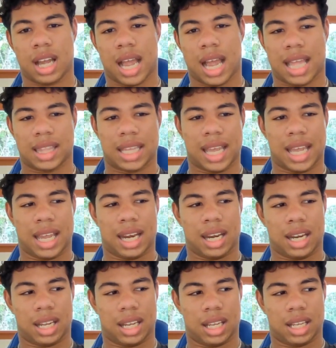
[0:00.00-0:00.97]
and
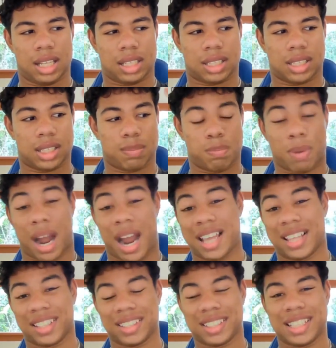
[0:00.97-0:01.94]
then to
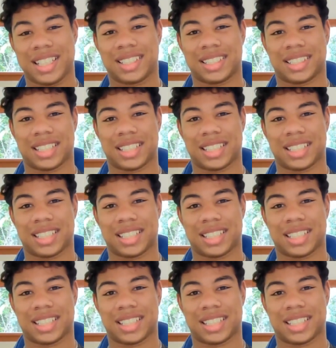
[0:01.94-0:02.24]
buy the leads,